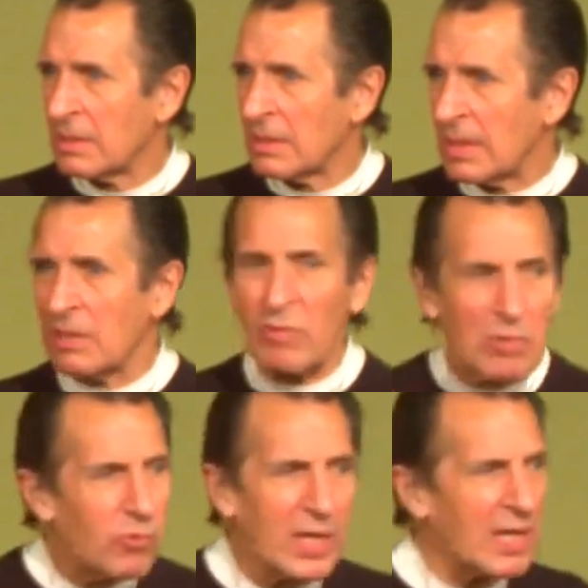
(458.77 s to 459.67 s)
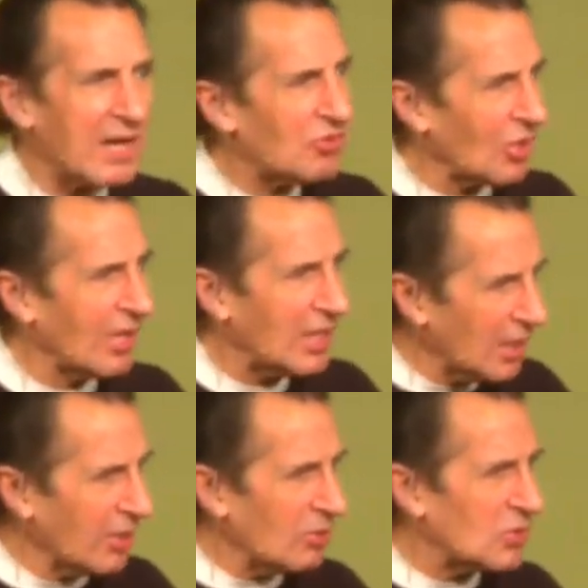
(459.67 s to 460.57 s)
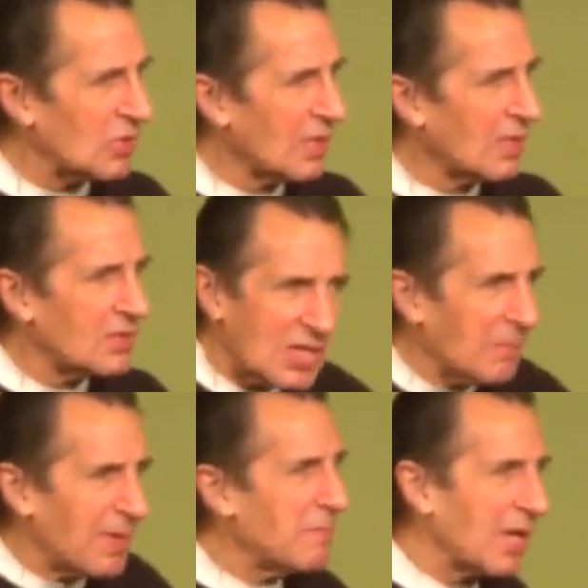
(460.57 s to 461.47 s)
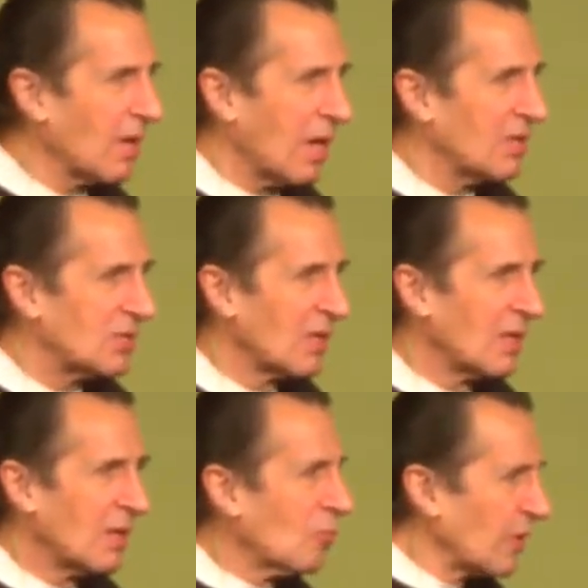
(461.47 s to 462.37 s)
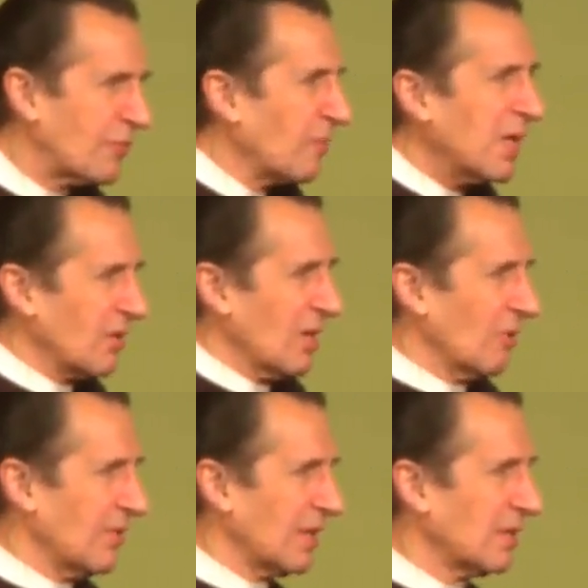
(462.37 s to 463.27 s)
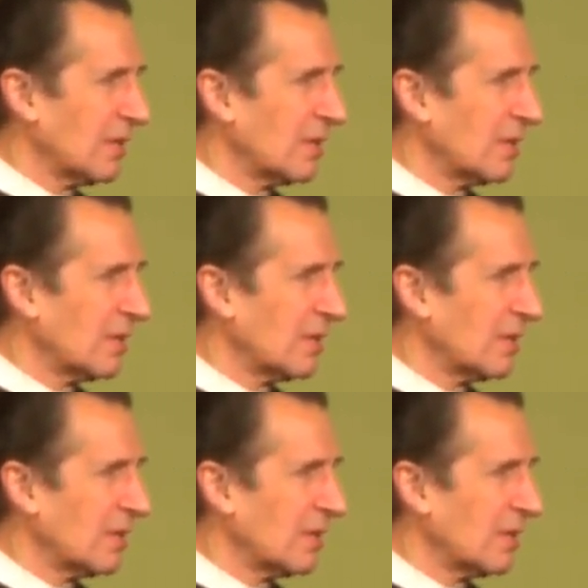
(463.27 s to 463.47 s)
And we will not turn it loose simply because we're familiar with it.